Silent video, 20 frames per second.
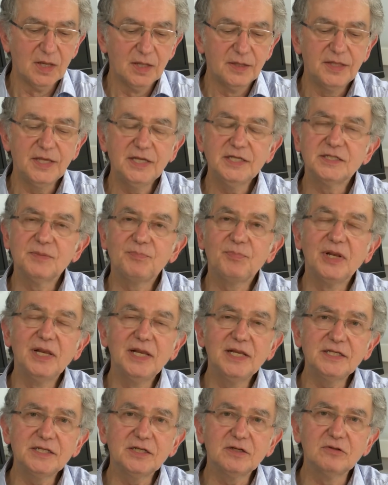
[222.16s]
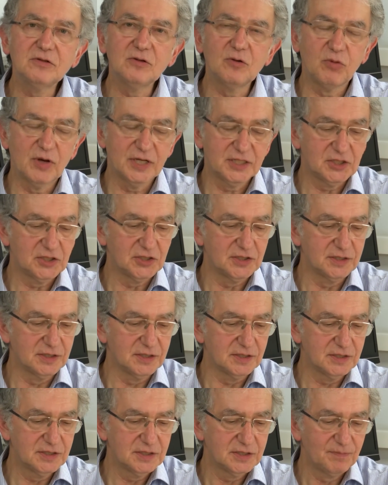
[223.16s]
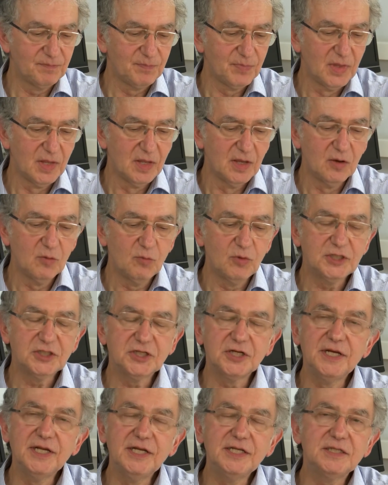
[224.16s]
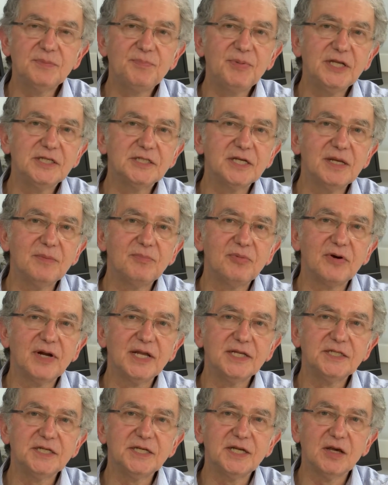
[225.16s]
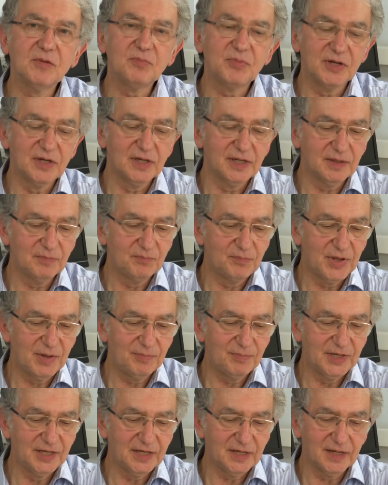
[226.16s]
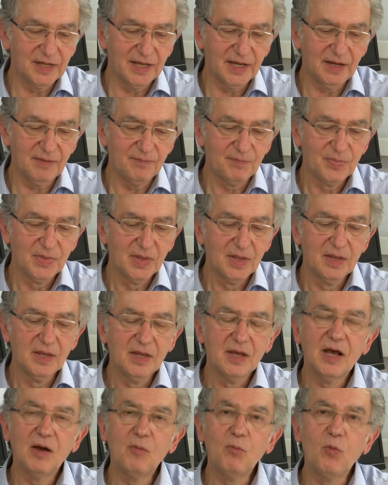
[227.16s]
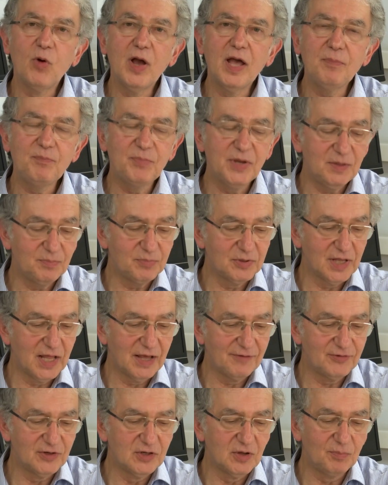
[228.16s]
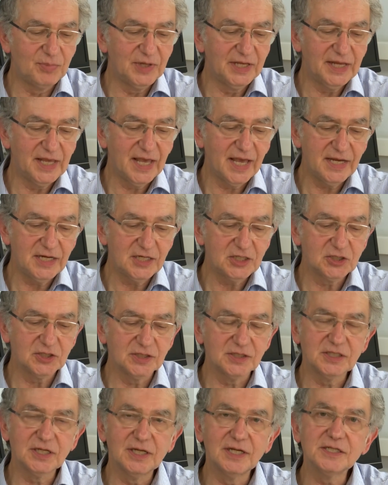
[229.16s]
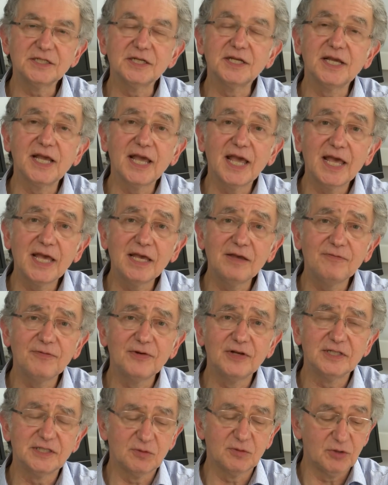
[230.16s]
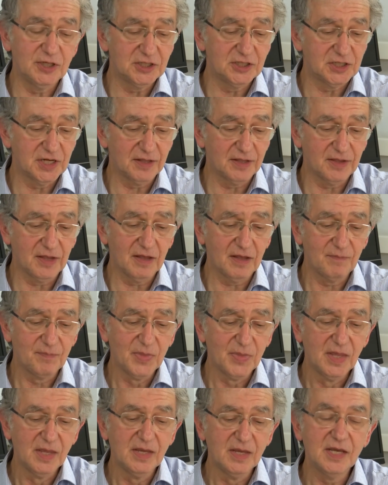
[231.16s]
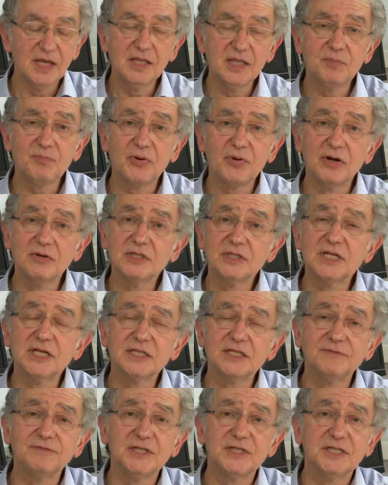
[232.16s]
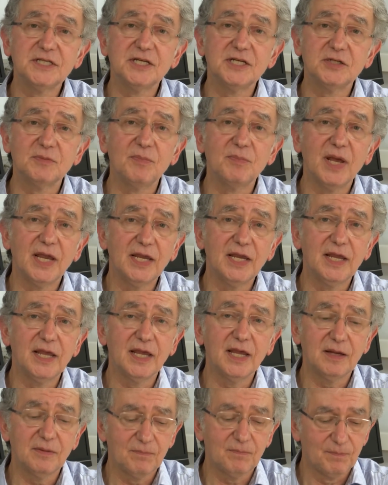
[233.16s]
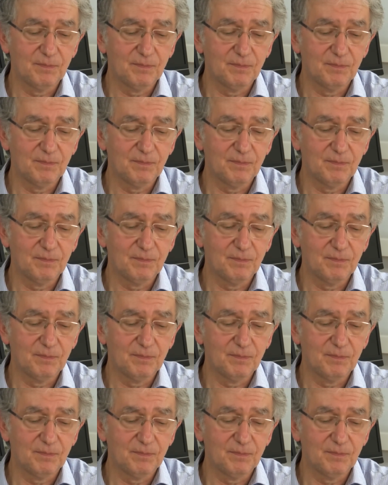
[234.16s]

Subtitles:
These are political questions which need to be deliberated openly and publicly, and where people have an obligation to listen carefully to each other in the process of decision making.